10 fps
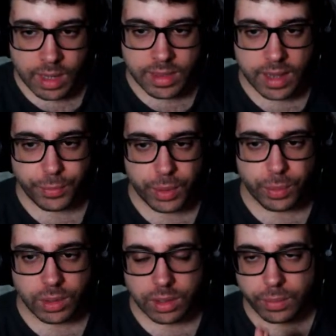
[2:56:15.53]
then we
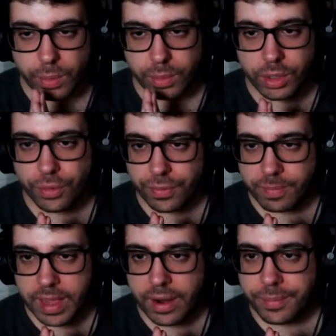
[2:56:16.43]
will go
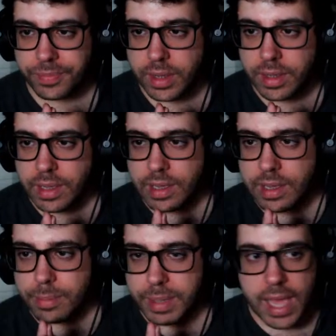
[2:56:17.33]
from there.
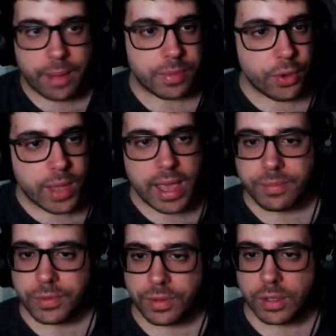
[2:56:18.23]
But yeah,
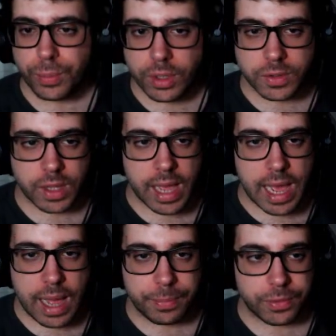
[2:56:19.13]
okay. So this was
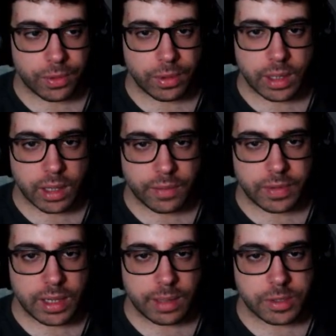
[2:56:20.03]
absolutely
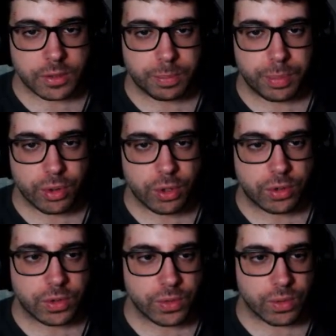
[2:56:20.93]
lovely. Let me just
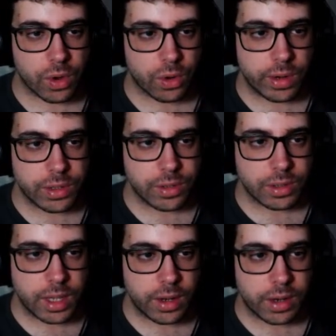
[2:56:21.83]
push to
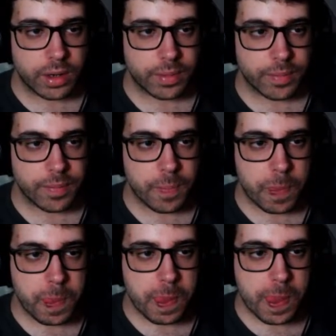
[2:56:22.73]
Origin here.
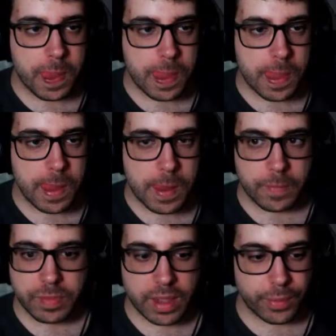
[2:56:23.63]

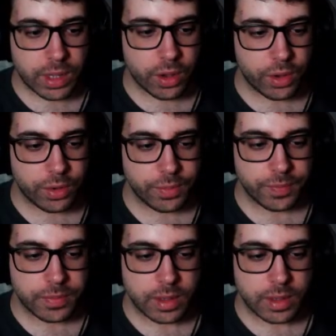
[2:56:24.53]
There we go.